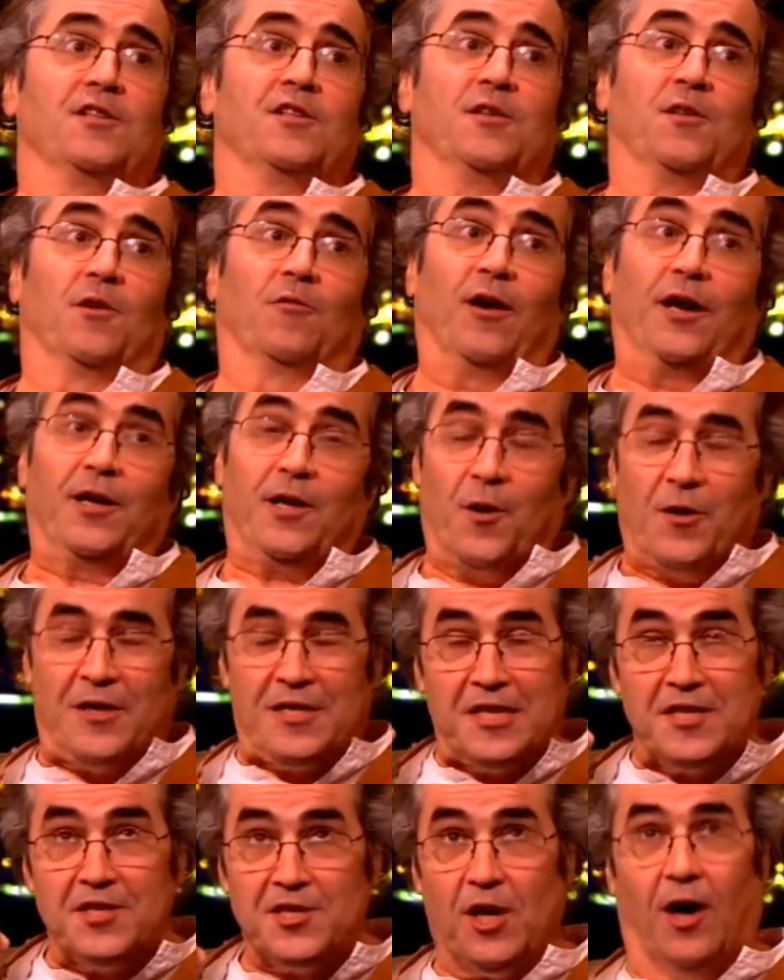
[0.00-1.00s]
in the radio is
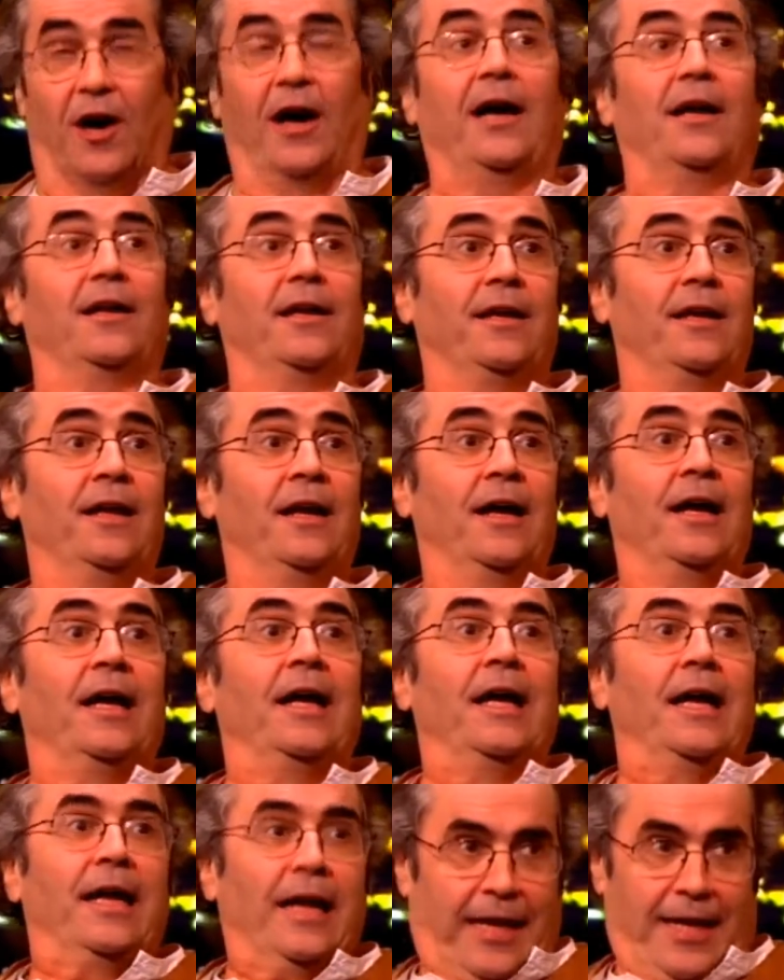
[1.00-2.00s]
entirely
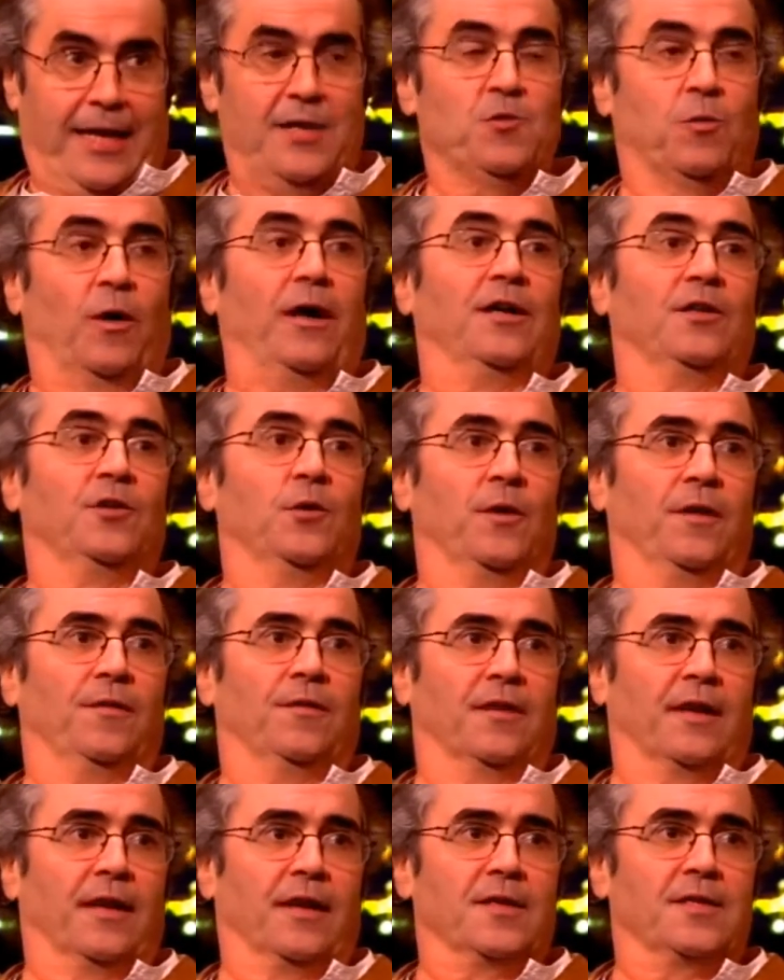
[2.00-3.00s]
his way of doing
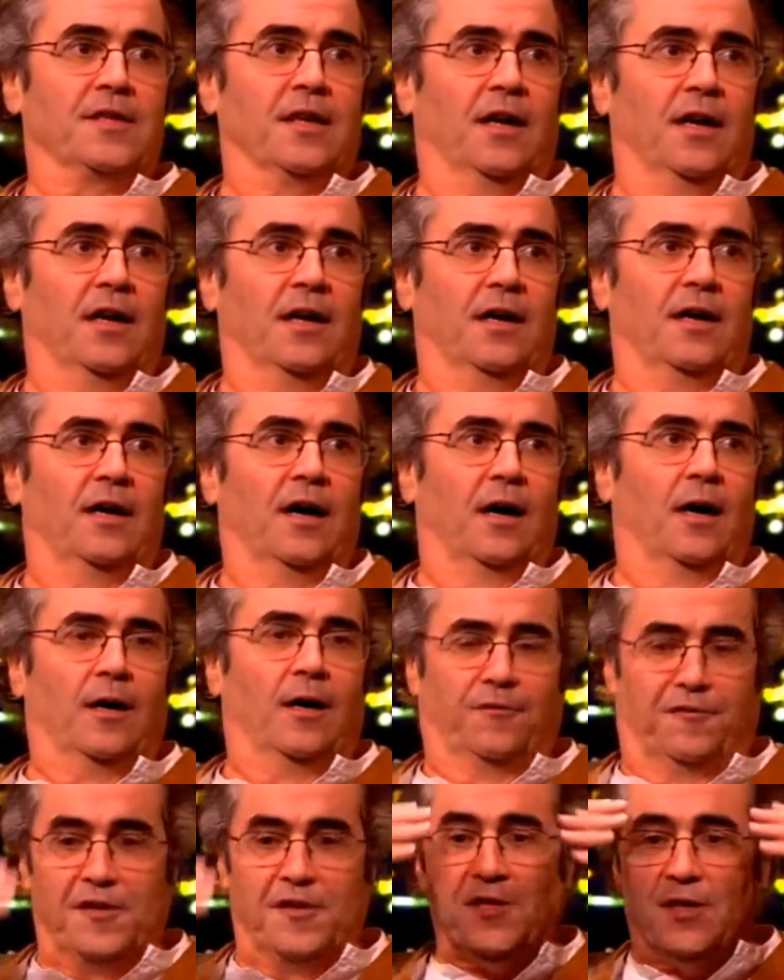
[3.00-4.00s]
things.
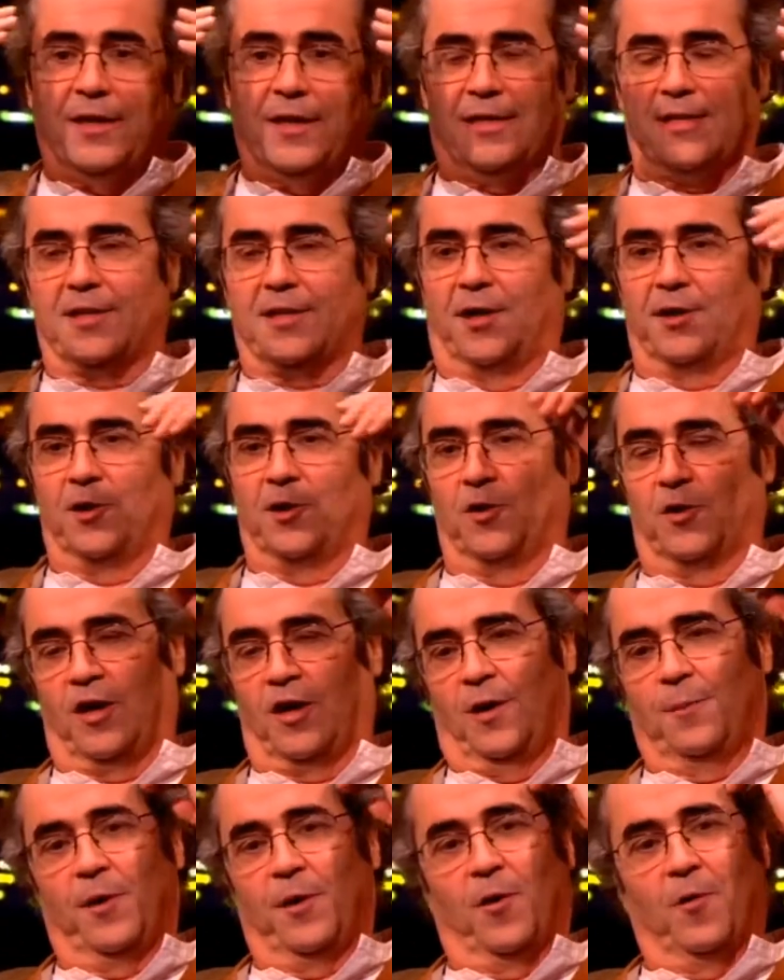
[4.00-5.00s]
Physically starting to look
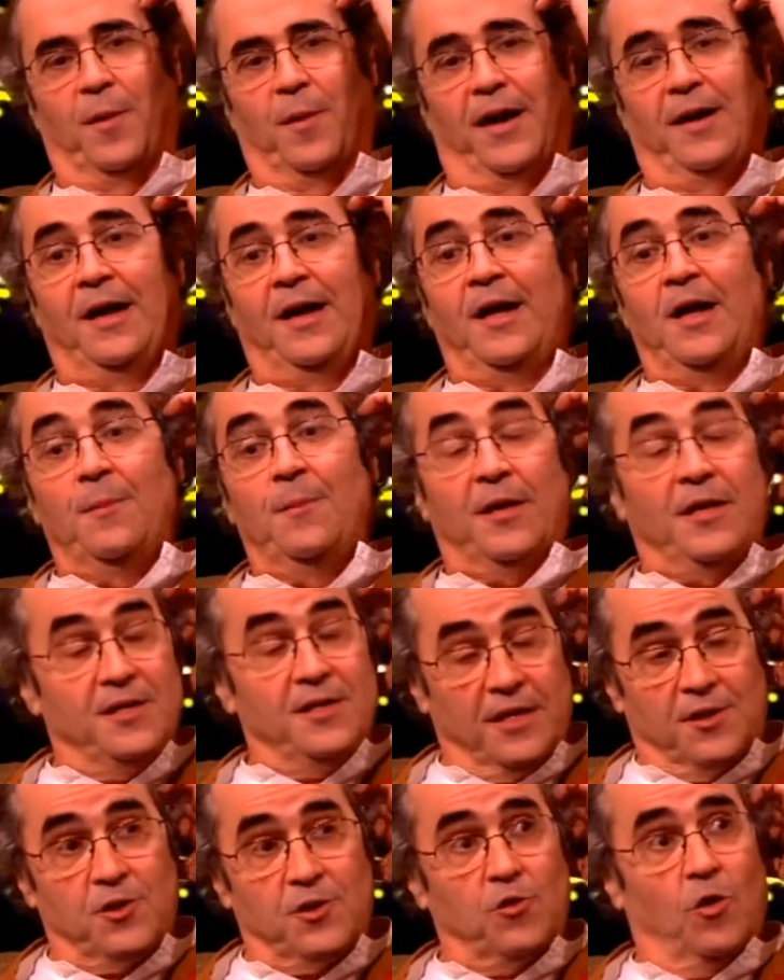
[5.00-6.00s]
like my old man, but he's
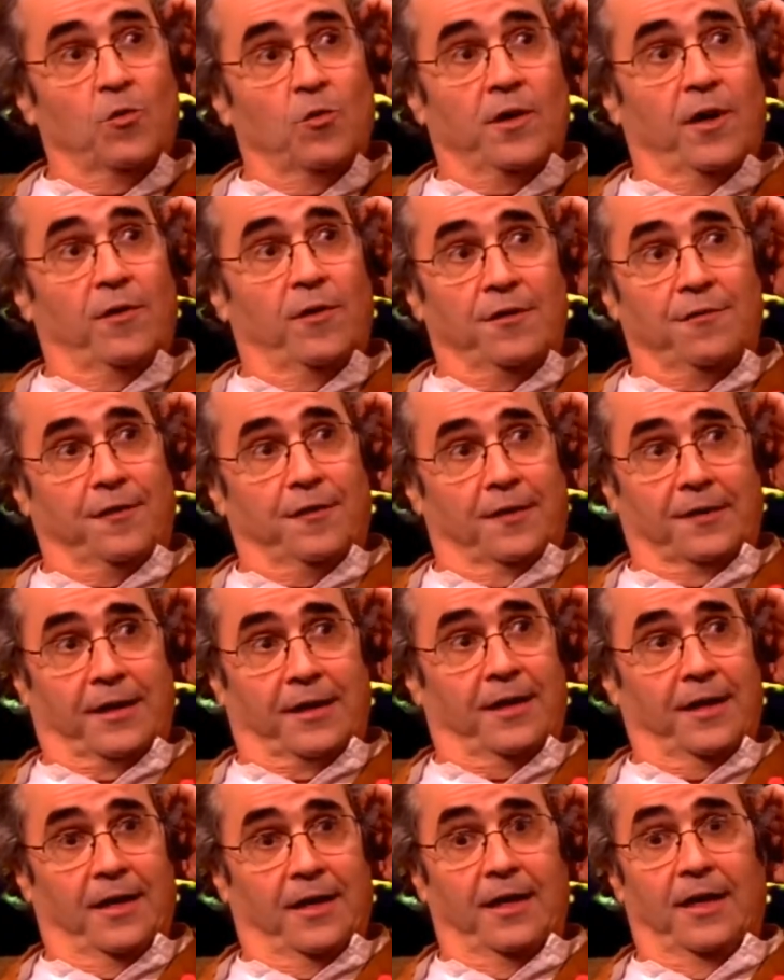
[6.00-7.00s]
extraordinarily funny,
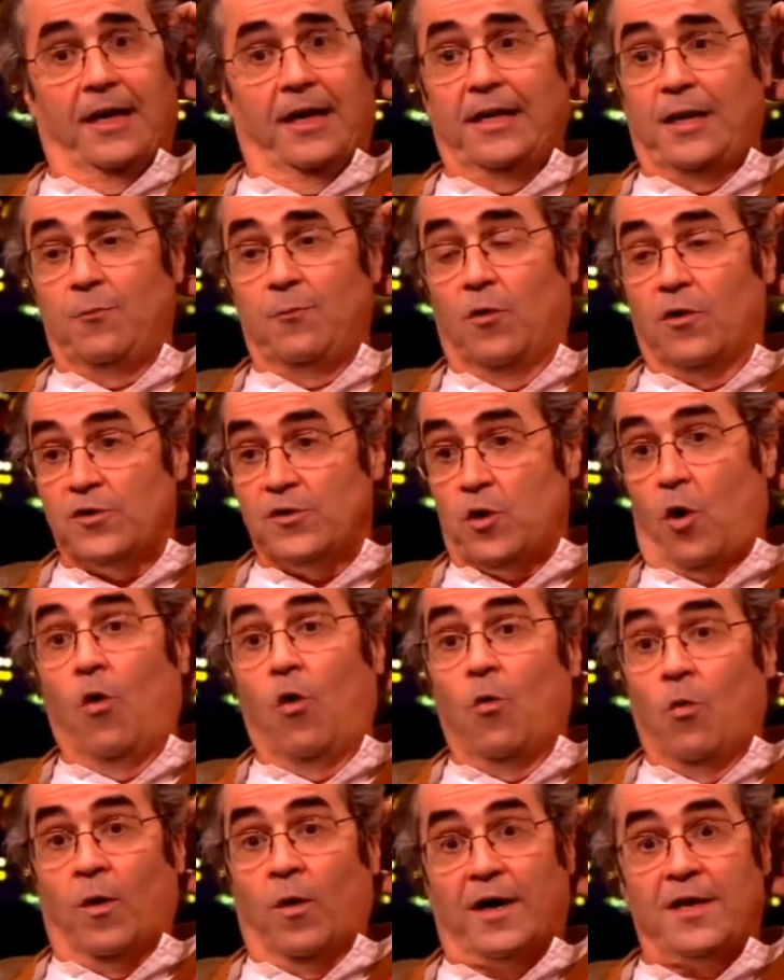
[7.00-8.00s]
and he was
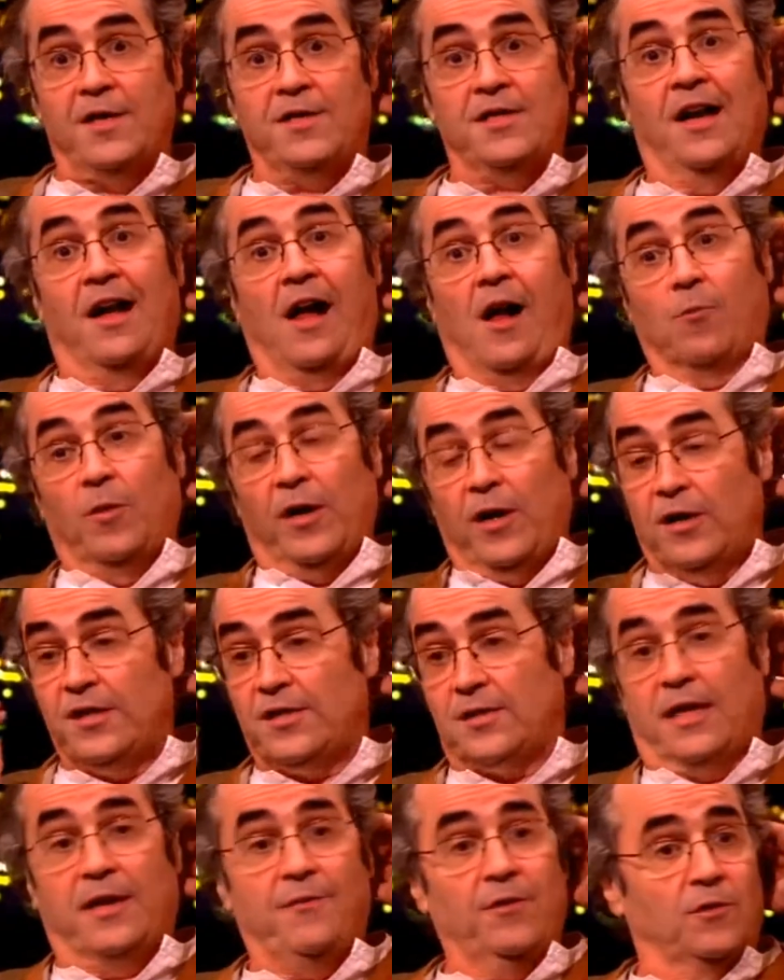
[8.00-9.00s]
always. And when
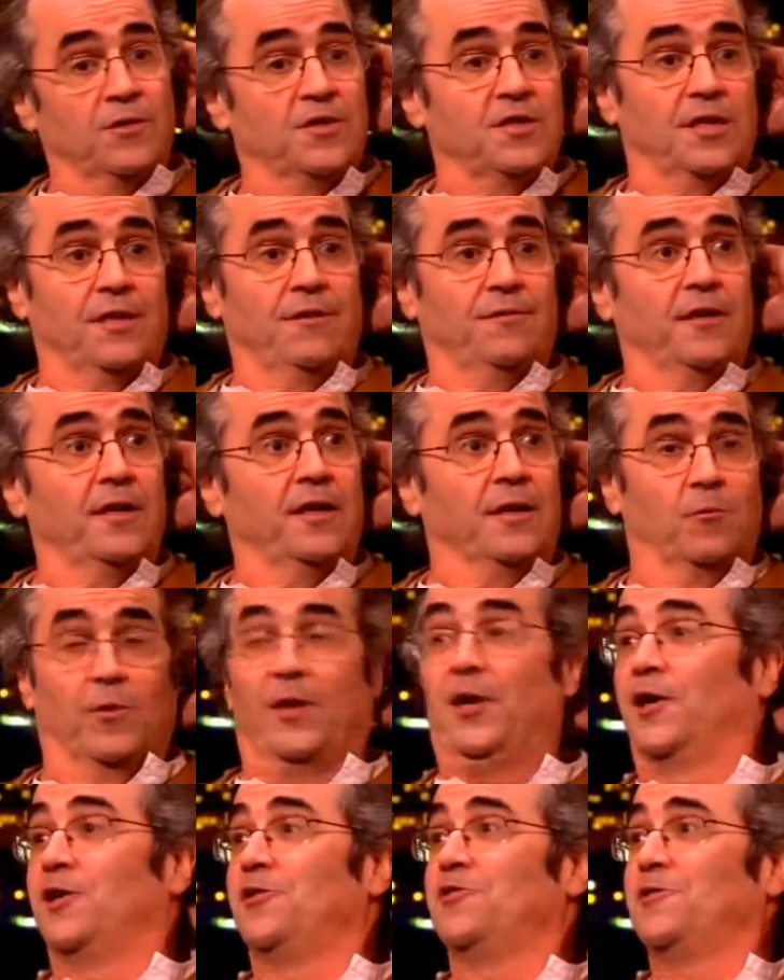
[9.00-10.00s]
even on TV, when
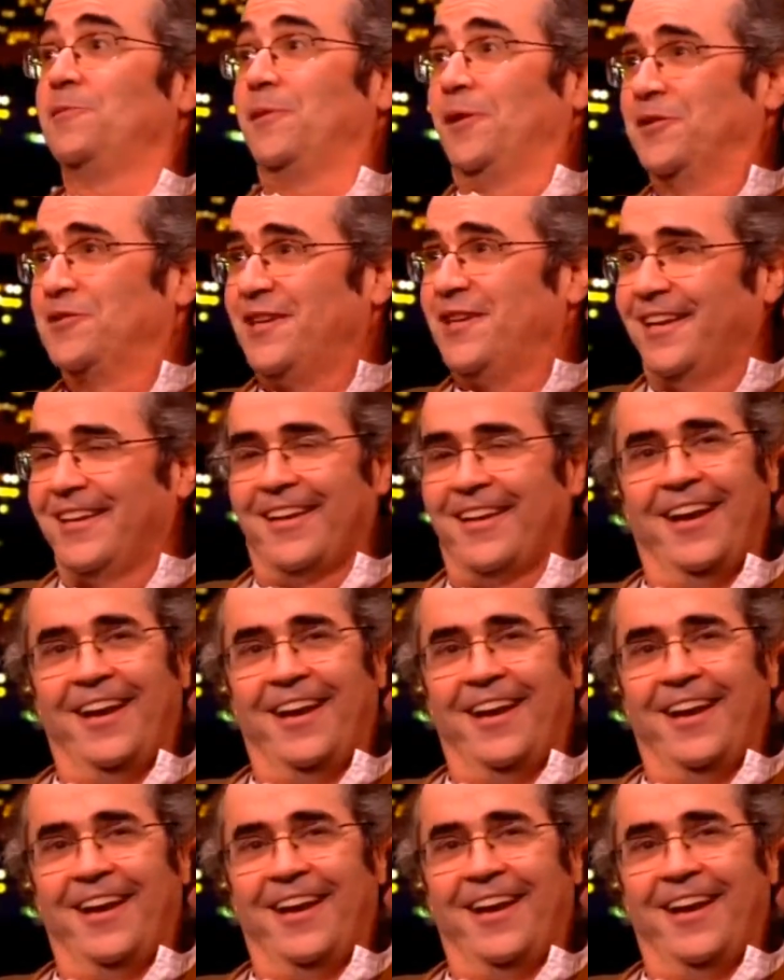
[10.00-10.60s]
I used to be on telly,